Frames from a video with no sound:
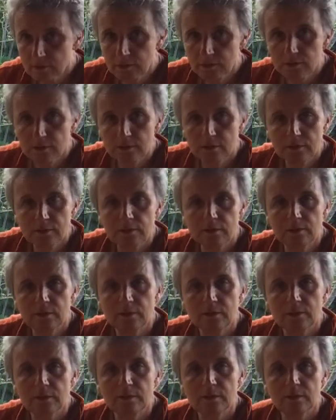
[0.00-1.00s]

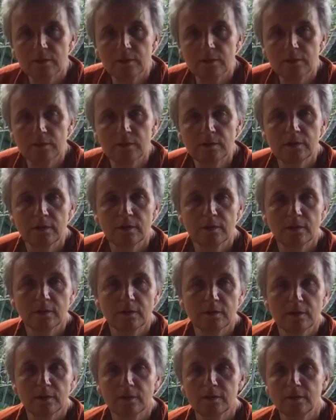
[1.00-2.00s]

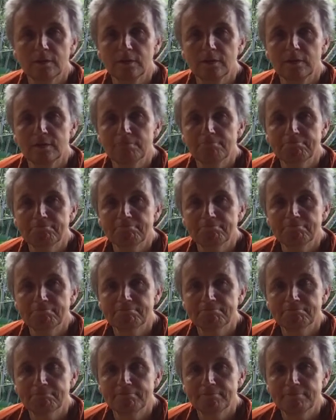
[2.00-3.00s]

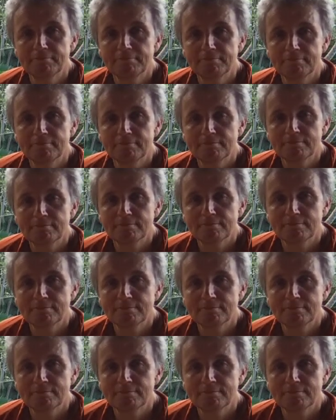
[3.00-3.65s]
Nothing is said.